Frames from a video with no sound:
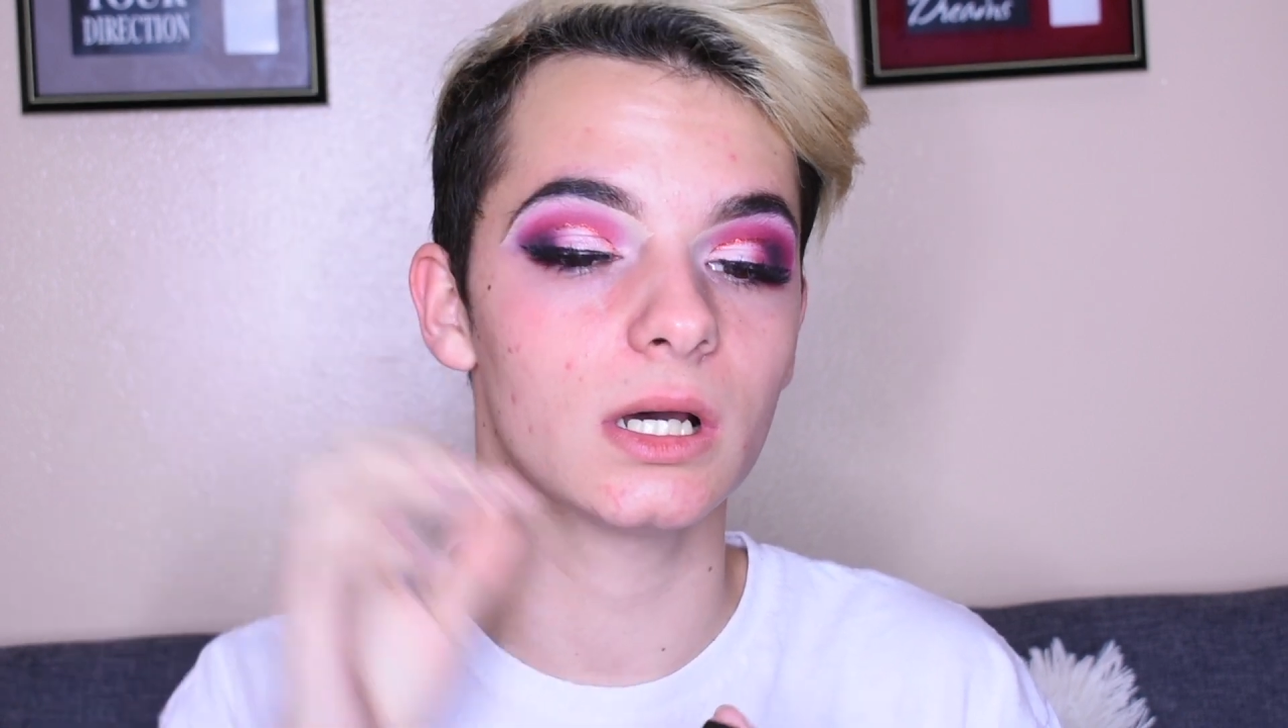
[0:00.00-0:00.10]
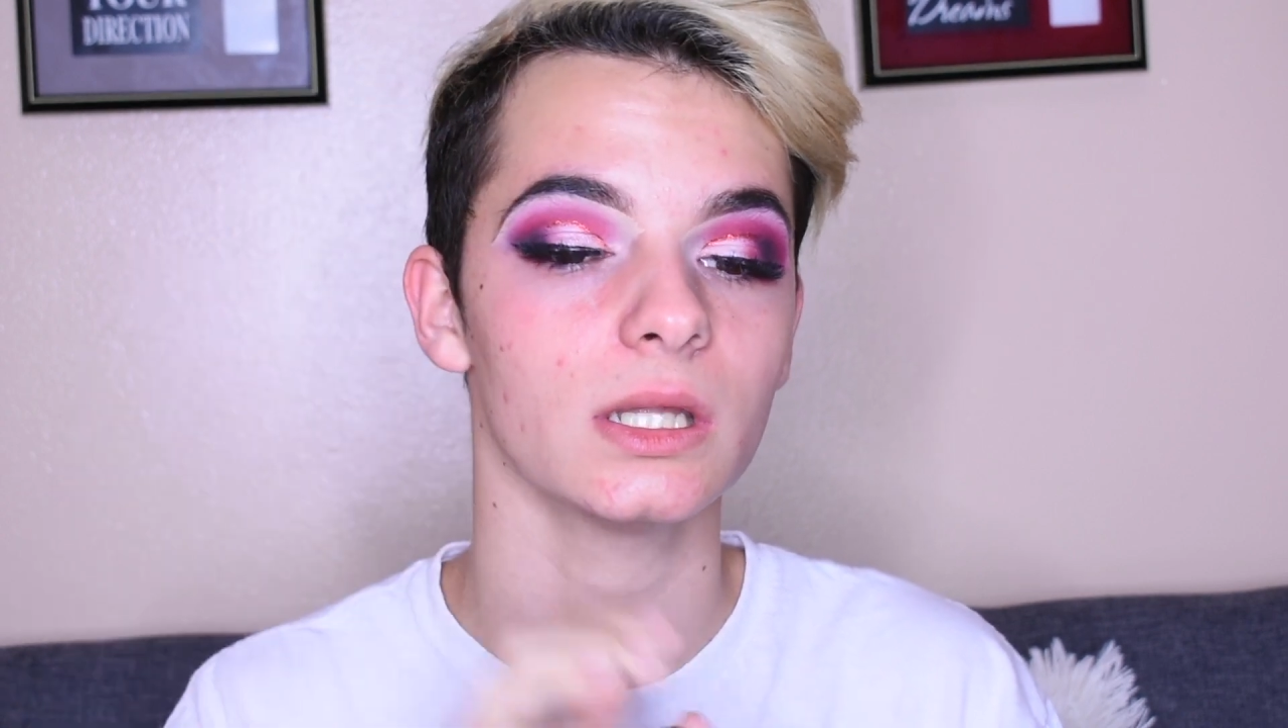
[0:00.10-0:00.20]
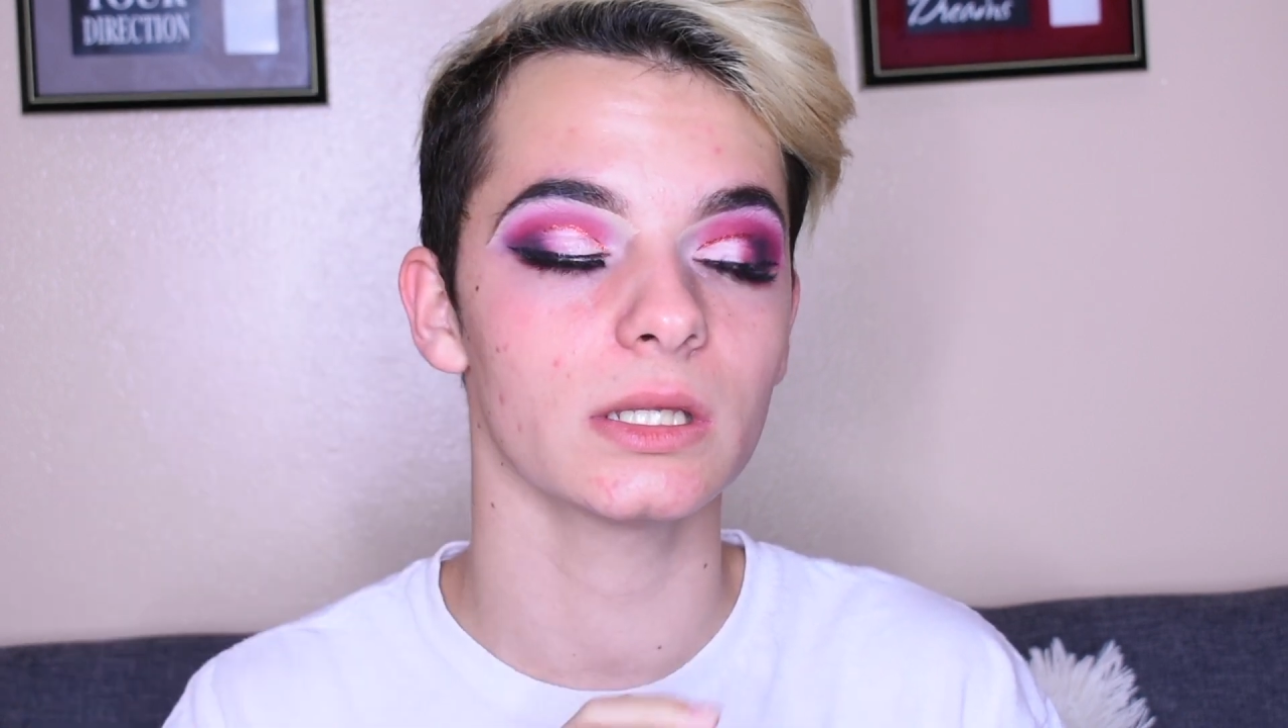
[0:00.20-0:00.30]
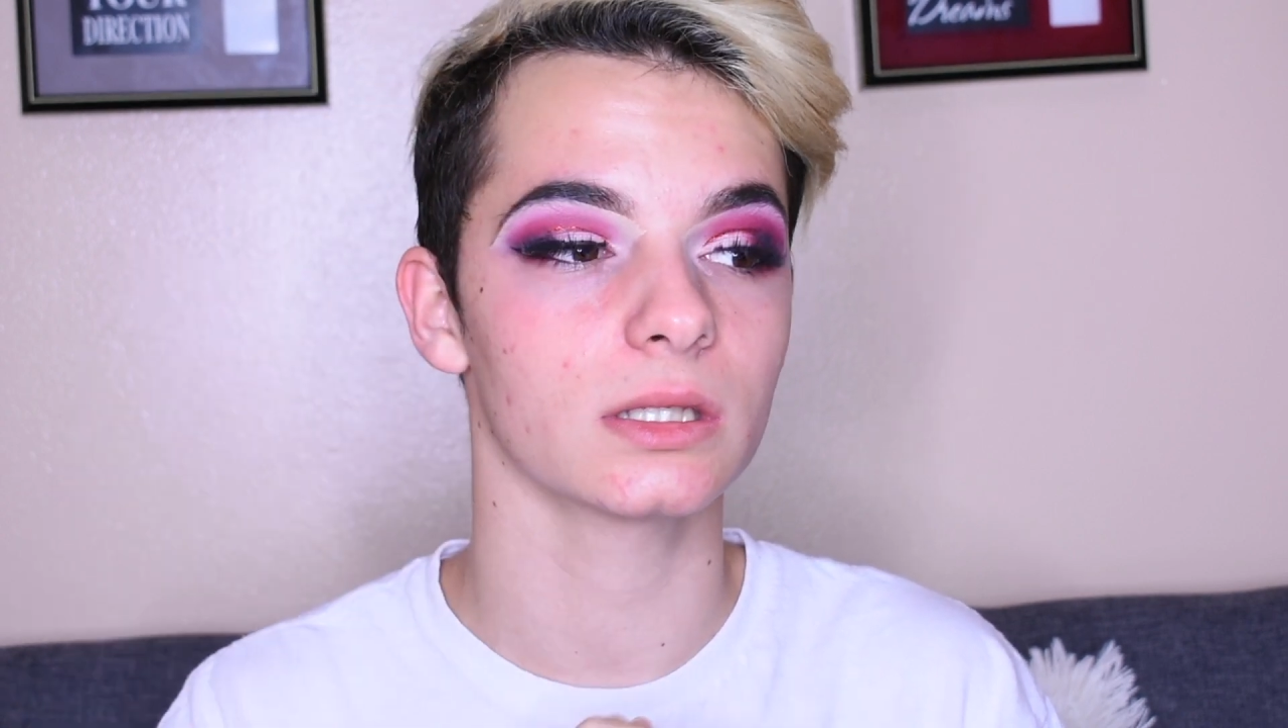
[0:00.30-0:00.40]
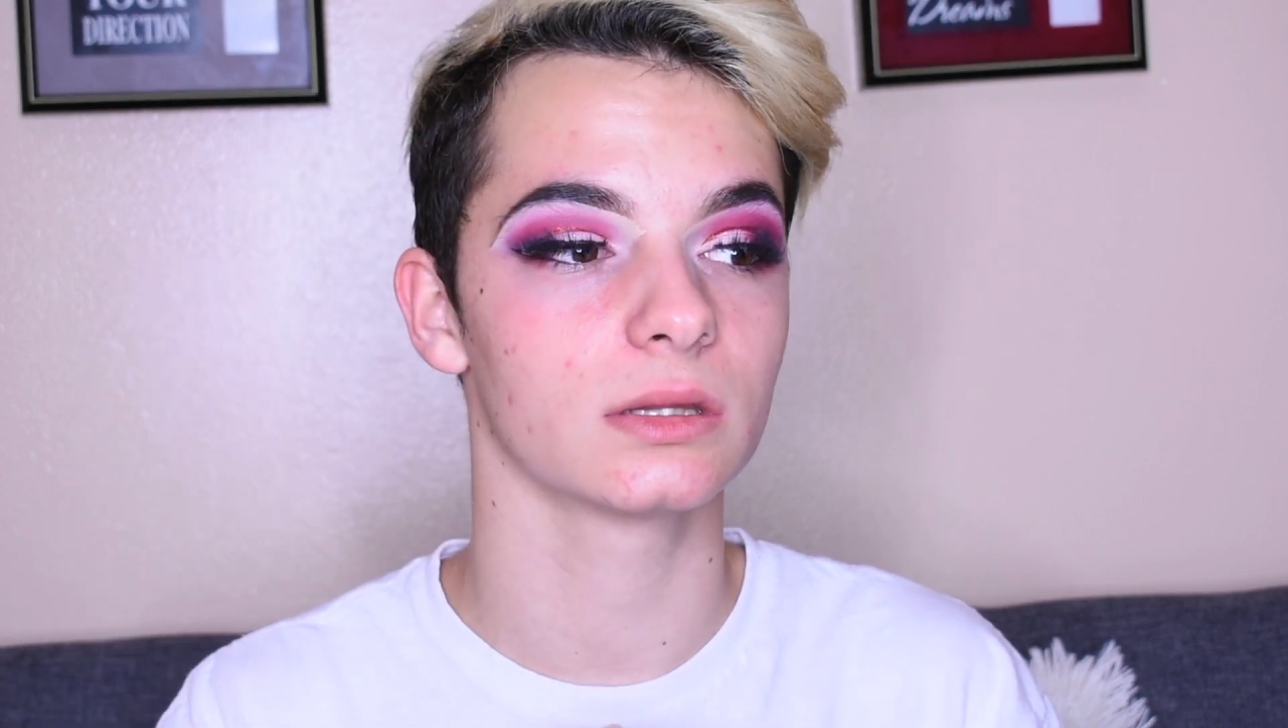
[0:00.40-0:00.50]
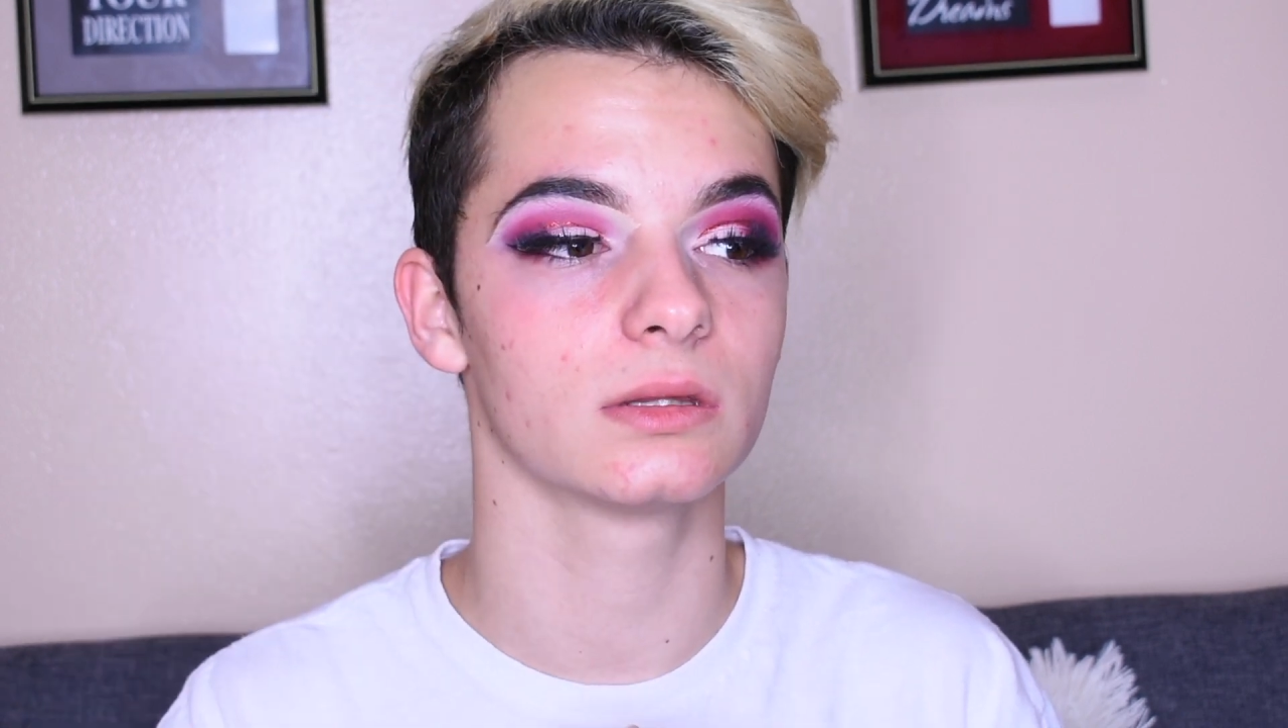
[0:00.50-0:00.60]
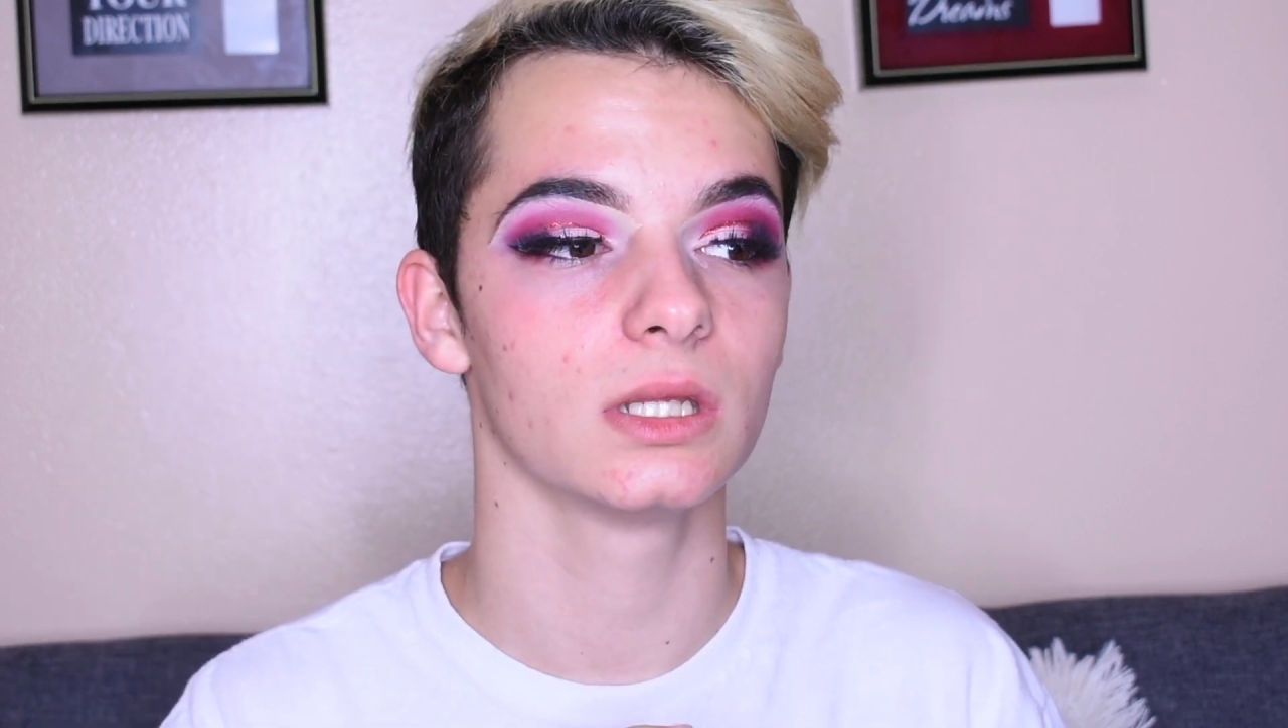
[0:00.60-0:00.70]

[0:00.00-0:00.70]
not like,